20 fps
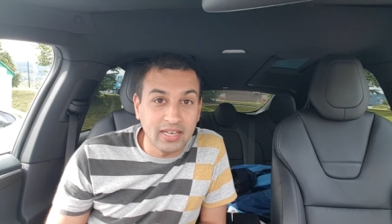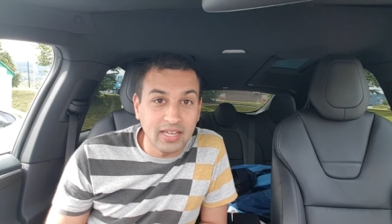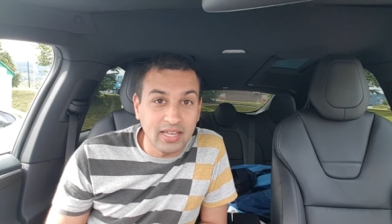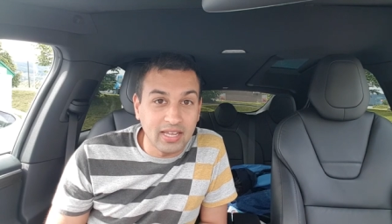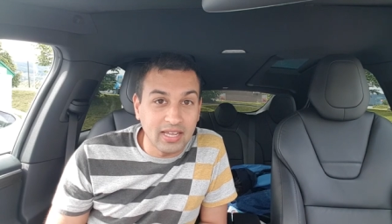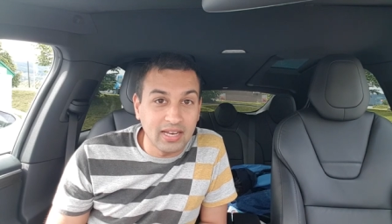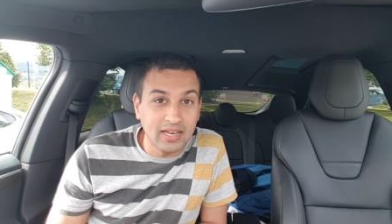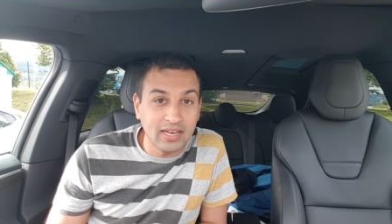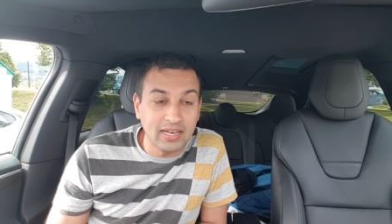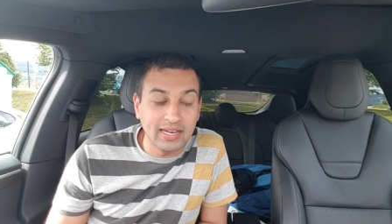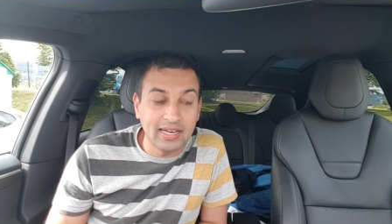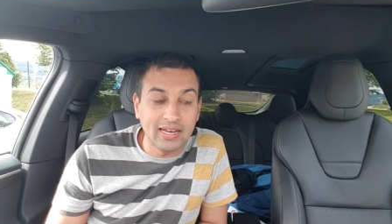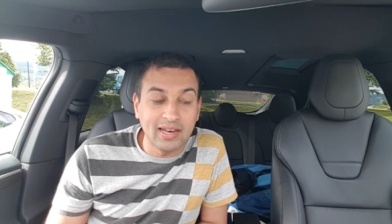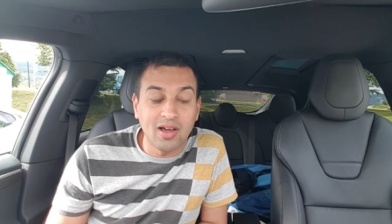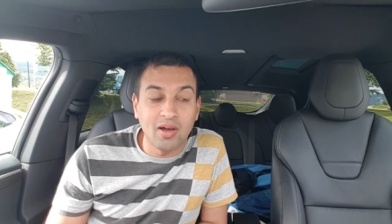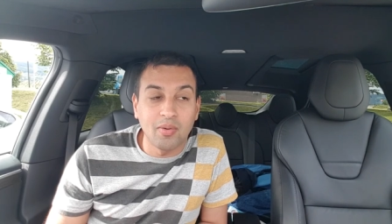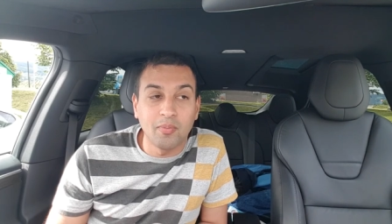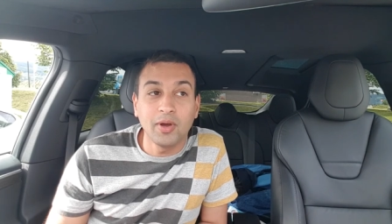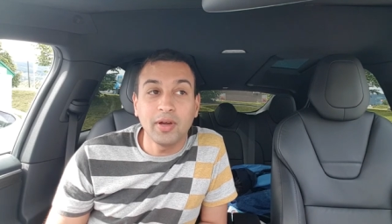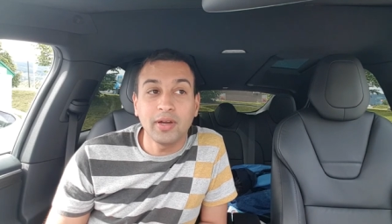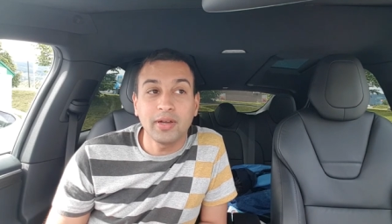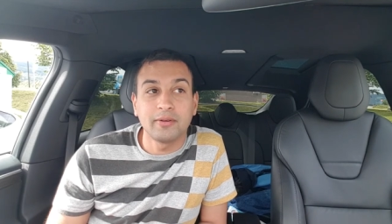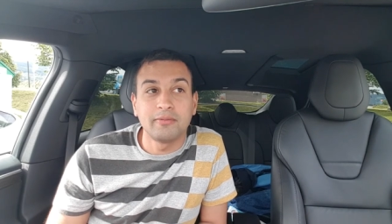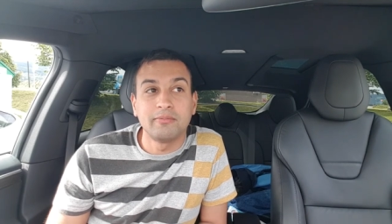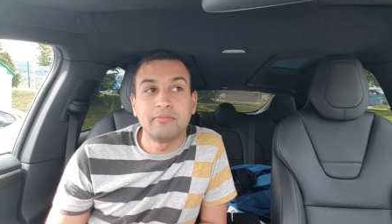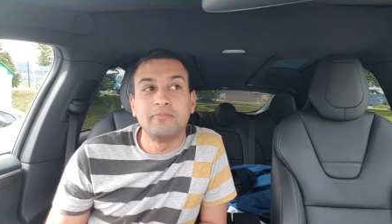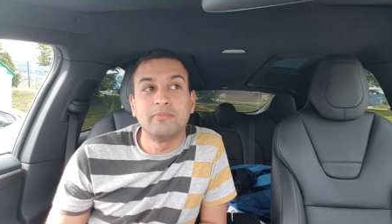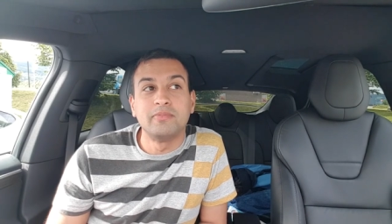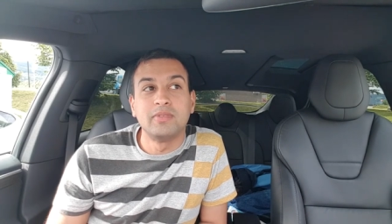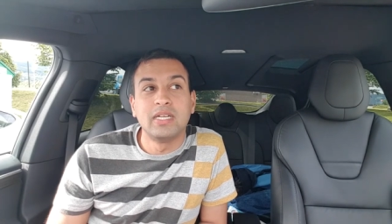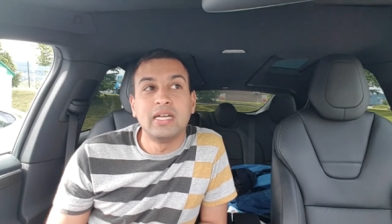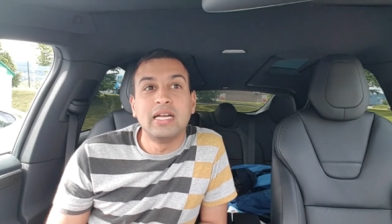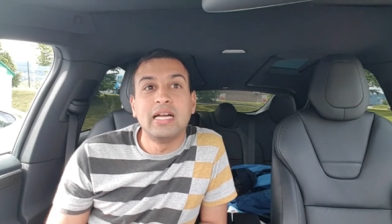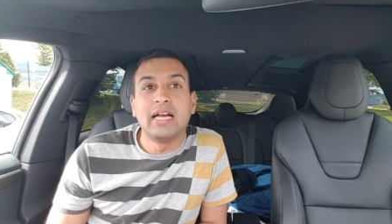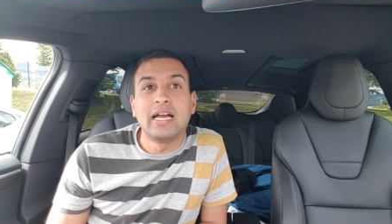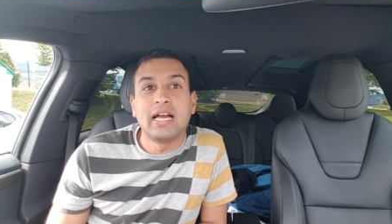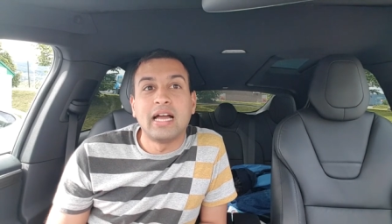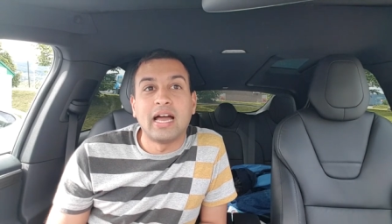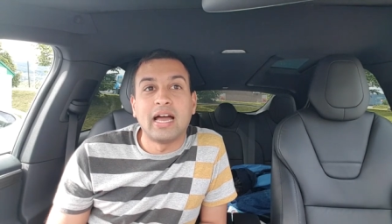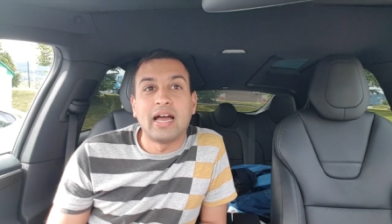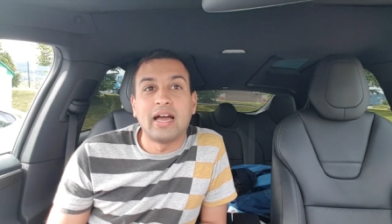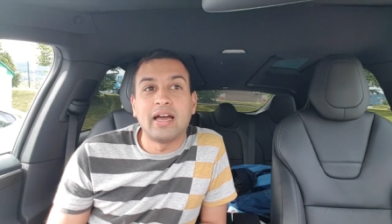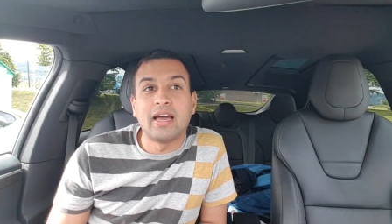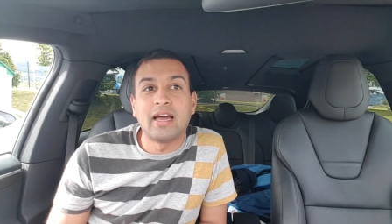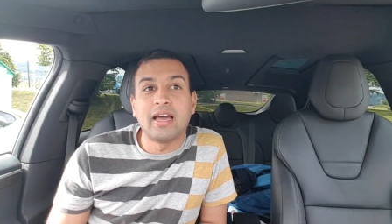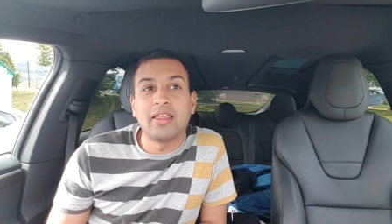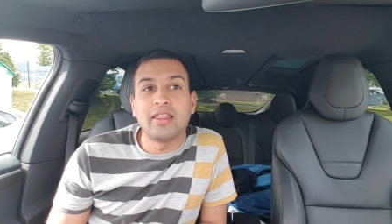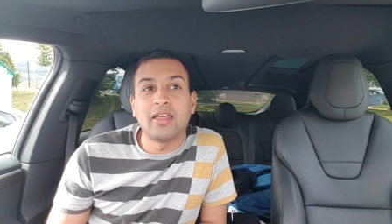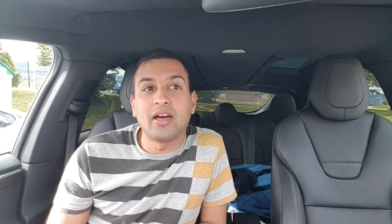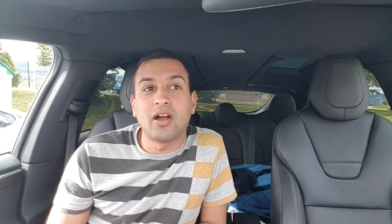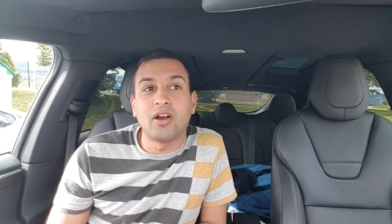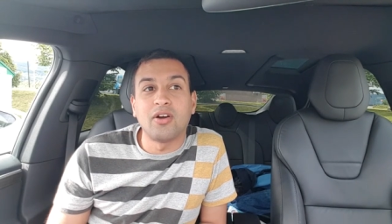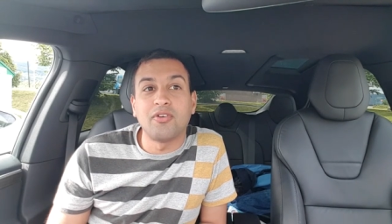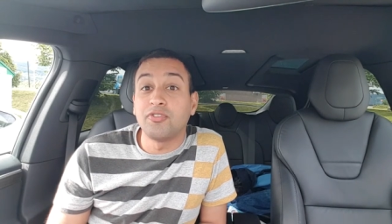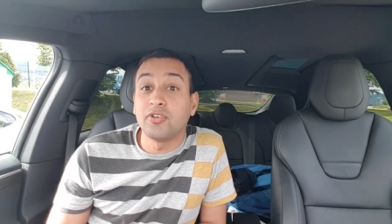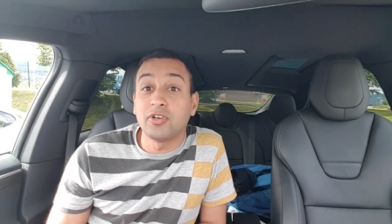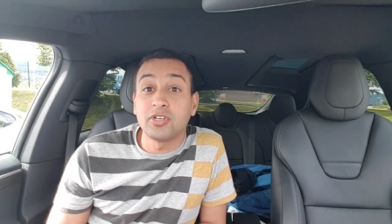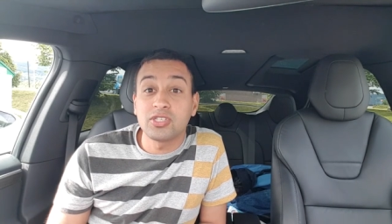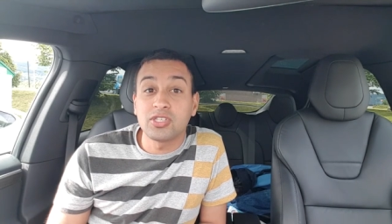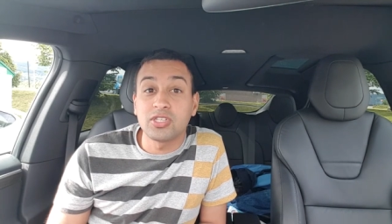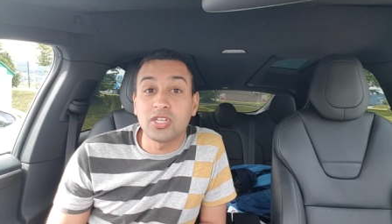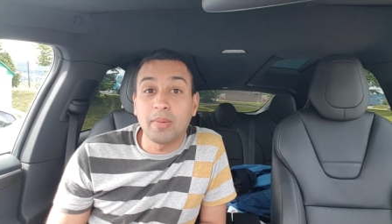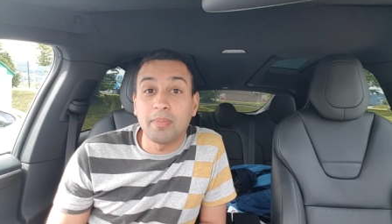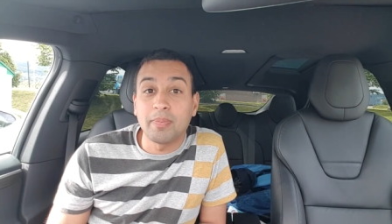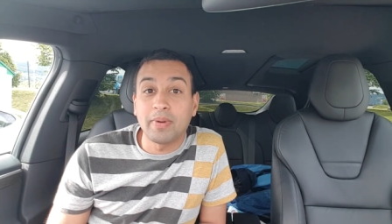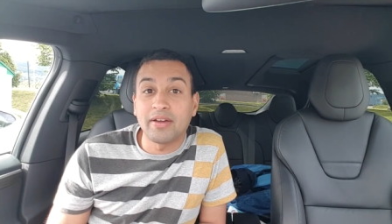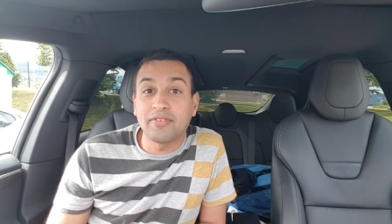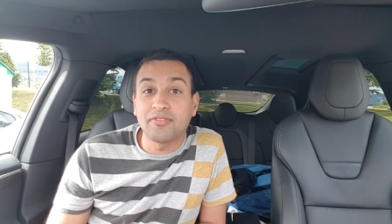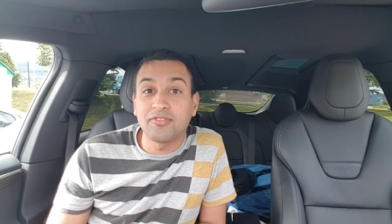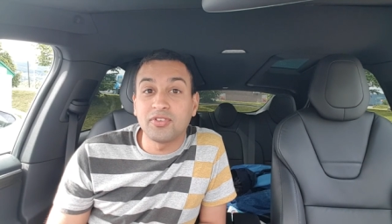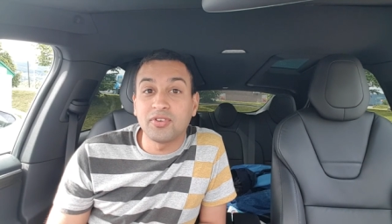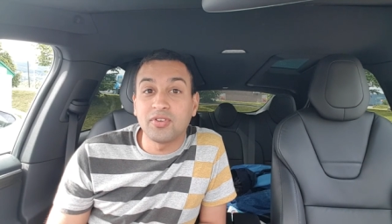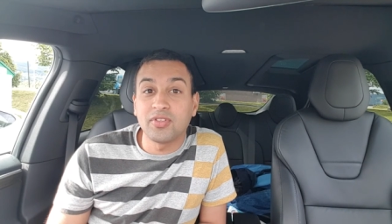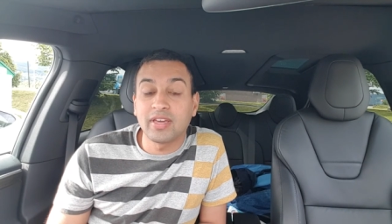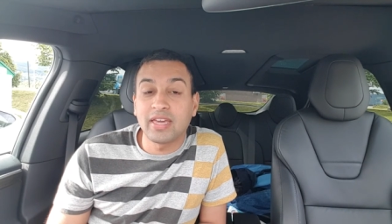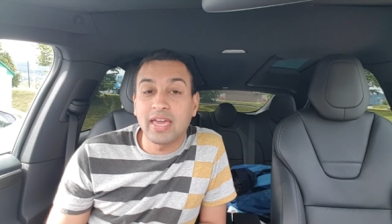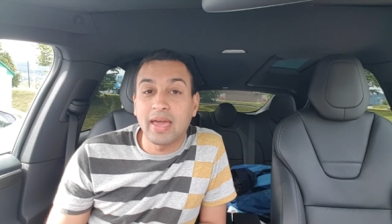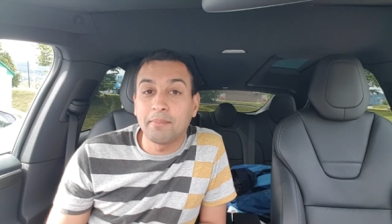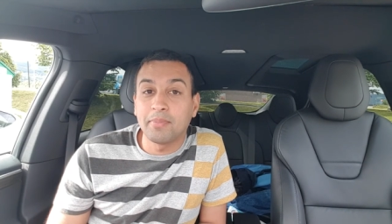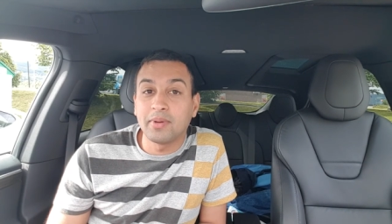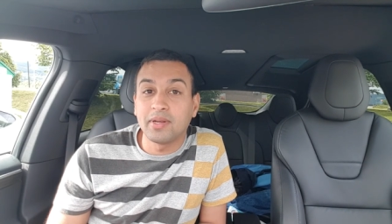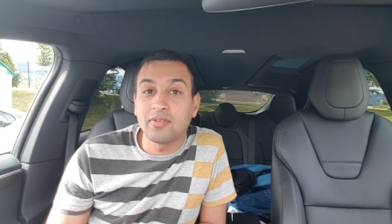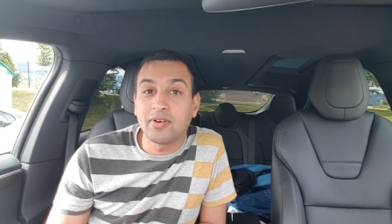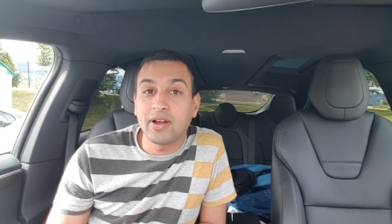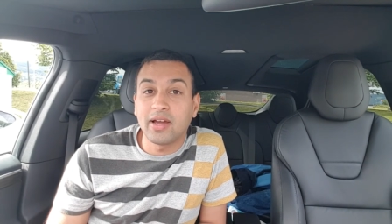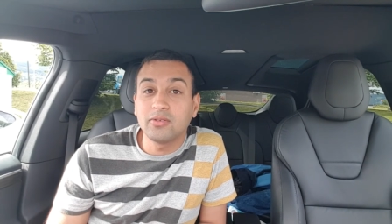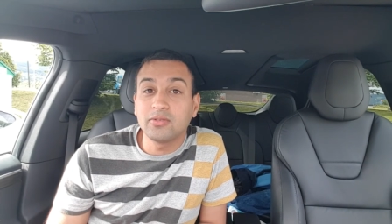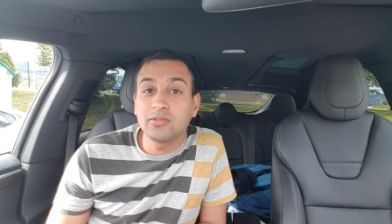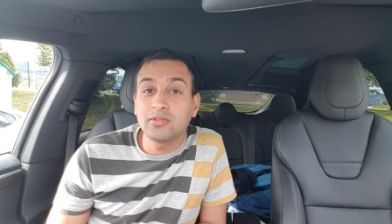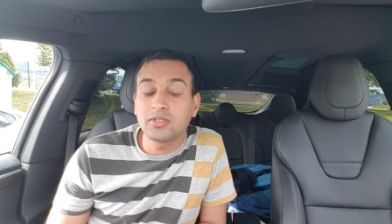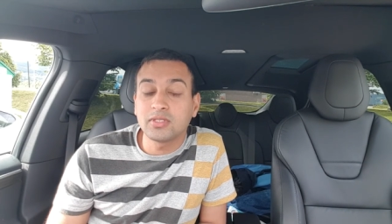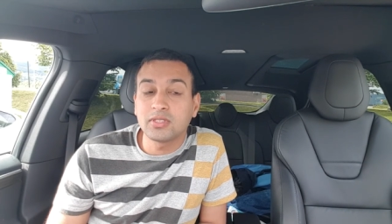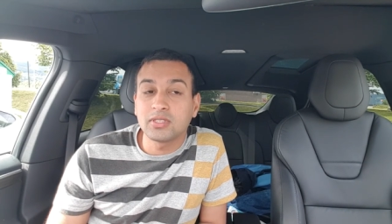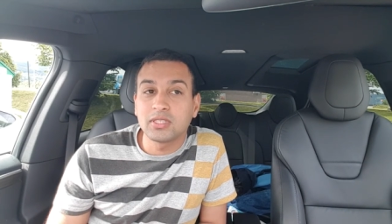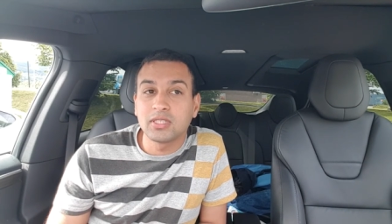Lillehammer, our first stop after the camping grounds,